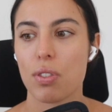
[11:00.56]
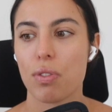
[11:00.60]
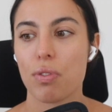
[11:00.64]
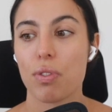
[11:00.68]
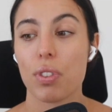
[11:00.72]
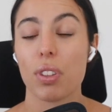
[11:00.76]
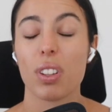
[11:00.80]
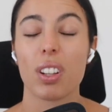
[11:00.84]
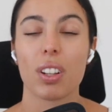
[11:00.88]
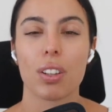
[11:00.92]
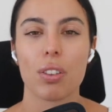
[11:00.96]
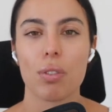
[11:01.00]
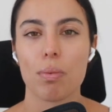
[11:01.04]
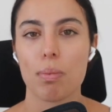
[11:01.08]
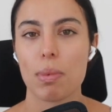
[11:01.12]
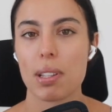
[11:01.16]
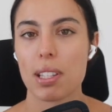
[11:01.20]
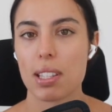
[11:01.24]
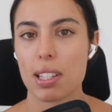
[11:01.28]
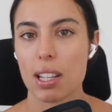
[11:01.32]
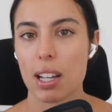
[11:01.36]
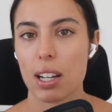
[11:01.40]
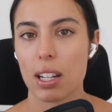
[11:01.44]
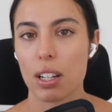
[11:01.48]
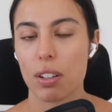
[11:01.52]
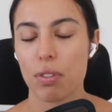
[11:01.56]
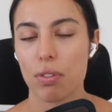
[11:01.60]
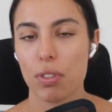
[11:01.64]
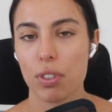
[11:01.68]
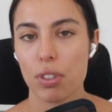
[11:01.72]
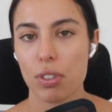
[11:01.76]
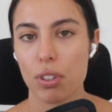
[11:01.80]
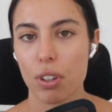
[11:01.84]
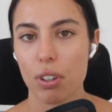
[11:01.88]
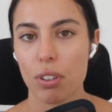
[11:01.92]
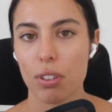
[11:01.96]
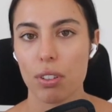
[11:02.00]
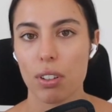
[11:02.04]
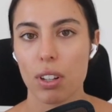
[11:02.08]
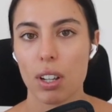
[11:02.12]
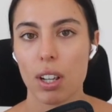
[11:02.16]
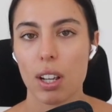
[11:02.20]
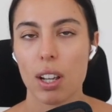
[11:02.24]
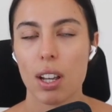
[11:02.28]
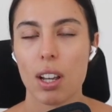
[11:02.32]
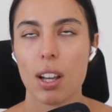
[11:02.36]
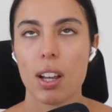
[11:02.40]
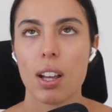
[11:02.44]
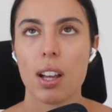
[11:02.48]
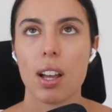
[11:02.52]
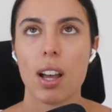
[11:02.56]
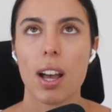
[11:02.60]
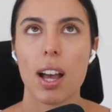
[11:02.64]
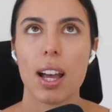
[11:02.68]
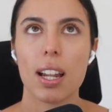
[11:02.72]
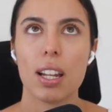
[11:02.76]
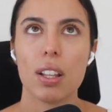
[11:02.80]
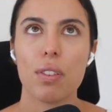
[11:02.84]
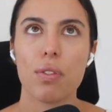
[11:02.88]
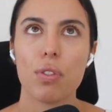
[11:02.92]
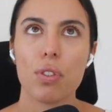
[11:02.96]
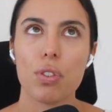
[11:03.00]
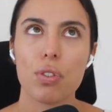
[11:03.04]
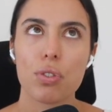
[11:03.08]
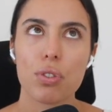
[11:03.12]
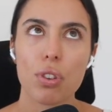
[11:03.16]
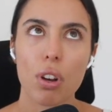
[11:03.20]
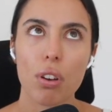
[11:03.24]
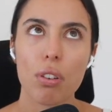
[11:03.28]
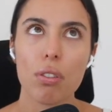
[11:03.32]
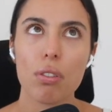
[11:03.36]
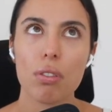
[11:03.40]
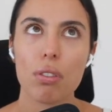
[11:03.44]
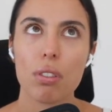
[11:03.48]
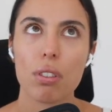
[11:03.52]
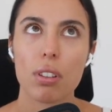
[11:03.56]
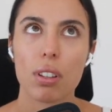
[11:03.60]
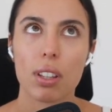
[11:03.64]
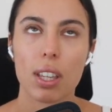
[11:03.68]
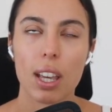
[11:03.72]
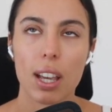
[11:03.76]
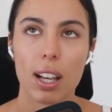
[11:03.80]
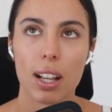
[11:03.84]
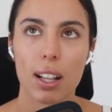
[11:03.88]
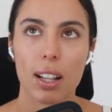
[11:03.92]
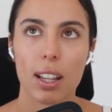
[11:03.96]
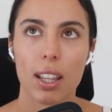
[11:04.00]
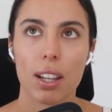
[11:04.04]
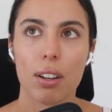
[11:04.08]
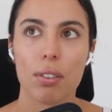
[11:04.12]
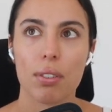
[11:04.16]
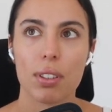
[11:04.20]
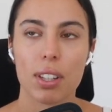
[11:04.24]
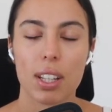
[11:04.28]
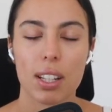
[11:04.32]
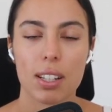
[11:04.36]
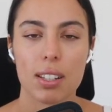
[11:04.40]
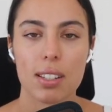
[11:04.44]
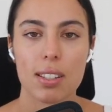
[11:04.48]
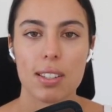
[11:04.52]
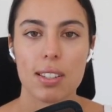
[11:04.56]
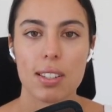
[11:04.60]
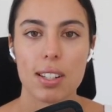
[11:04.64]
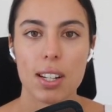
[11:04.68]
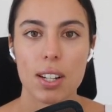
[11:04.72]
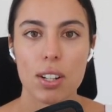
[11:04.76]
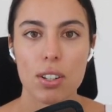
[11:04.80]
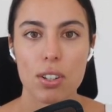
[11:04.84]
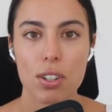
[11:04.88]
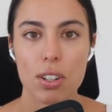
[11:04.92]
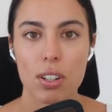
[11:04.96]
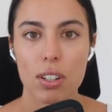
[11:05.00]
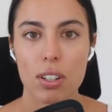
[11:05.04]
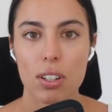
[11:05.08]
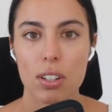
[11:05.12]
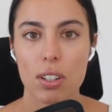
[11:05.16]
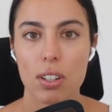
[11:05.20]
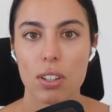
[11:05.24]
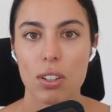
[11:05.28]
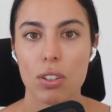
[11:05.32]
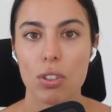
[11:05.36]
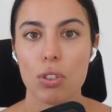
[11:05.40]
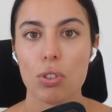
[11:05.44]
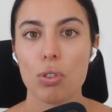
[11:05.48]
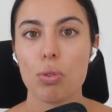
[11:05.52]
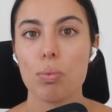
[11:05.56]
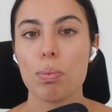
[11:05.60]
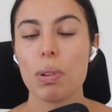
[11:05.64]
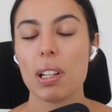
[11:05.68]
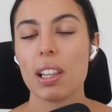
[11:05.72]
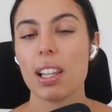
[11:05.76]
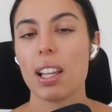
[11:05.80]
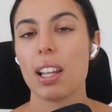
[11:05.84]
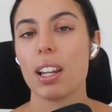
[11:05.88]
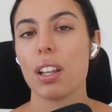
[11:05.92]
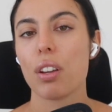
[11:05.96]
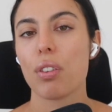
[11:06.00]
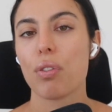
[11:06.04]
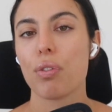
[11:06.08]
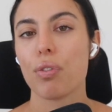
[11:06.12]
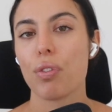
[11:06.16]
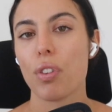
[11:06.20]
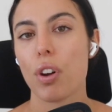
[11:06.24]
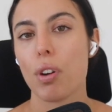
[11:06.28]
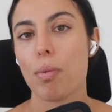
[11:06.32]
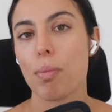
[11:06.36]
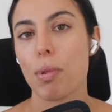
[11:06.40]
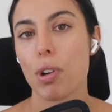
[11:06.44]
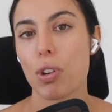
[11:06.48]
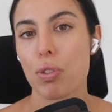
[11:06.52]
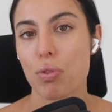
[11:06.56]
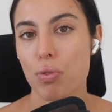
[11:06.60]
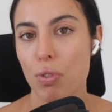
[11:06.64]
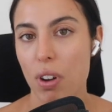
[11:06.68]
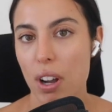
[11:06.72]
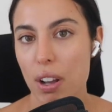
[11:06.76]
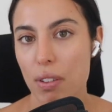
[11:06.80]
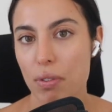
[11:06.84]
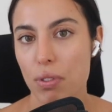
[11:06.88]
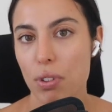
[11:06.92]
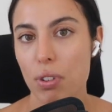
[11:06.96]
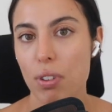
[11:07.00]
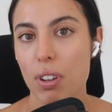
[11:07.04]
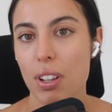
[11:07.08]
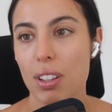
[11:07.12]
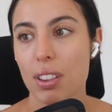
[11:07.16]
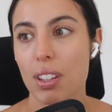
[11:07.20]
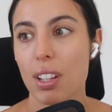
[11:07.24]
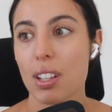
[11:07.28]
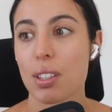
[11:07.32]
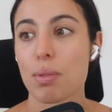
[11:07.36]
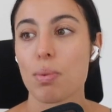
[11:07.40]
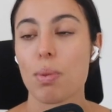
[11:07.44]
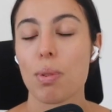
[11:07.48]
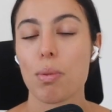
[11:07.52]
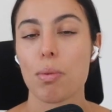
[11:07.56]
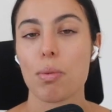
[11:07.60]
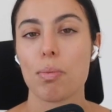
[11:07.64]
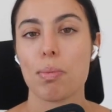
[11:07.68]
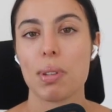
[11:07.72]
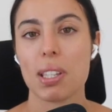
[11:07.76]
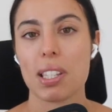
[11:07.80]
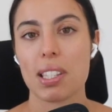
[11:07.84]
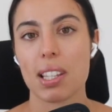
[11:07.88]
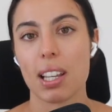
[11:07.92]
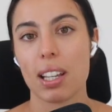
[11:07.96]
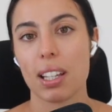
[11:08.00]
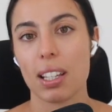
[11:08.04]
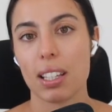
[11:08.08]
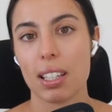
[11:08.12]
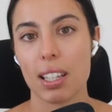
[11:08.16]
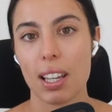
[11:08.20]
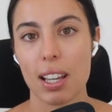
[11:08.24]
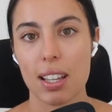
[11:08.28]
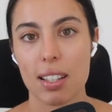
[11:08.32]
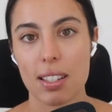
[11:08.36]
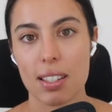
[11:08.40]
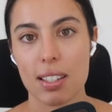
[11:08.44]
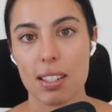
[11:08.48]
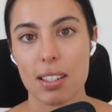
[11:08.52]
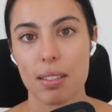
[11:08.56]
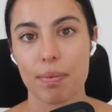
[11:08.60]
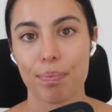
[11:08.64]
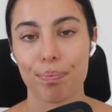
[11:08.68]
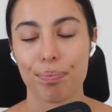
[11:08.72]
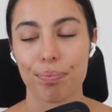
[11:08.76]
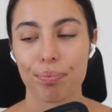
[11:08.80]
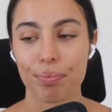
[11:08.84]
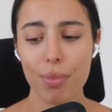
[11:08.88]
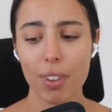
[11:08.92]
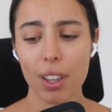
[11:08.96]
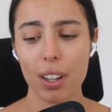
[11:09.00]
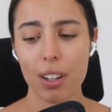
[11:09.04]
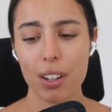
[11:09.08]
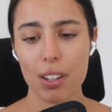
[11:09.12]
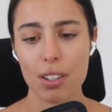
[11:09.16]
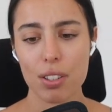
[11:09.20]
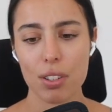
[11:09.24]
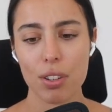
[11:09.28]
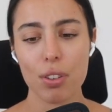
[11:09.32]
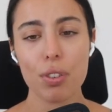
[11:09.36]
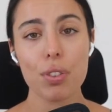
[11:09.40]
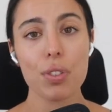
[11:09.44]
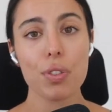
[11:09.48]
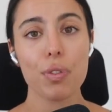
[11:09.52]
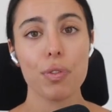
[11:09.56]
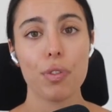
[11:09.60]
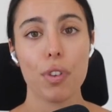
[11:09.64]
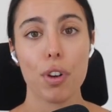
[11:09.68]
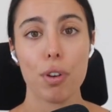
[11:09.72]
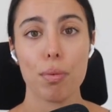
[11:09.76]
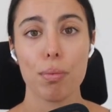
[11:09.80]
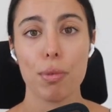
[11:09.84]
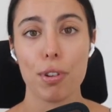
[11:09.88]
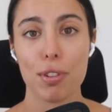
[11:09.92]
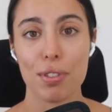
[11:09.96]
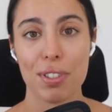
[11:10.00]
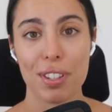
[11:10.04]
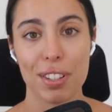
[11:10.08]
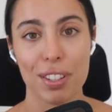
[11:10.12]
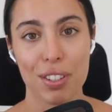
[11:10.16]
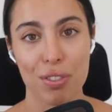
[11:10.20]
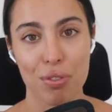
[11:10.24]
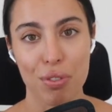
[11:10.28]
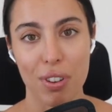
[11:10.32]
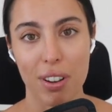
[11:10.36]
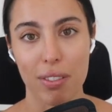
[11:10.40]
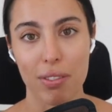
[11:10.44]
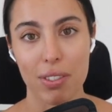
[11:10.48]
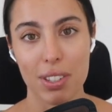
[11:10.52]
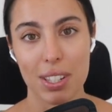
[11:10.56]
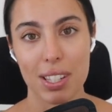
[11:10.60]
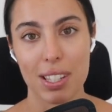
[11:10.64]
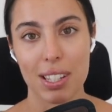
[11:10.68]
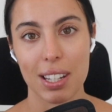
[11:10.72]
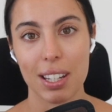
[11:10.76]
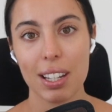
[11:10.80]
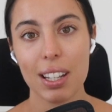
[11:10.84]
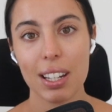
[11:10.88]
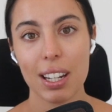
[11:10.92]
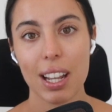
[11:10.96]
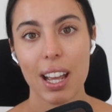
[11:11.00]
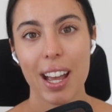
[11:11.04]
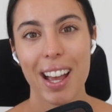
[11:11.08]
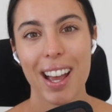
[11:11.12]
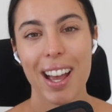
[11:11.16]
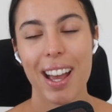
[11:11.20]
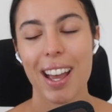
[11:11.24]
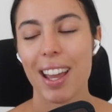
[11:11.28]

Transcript: you feel like you'll miss out if you don't. And if you don't get clear on that distinction, you'll be letting FOMO drive you, and that's what we'll be saying yes. And as long as FOMO's in the driver's seat,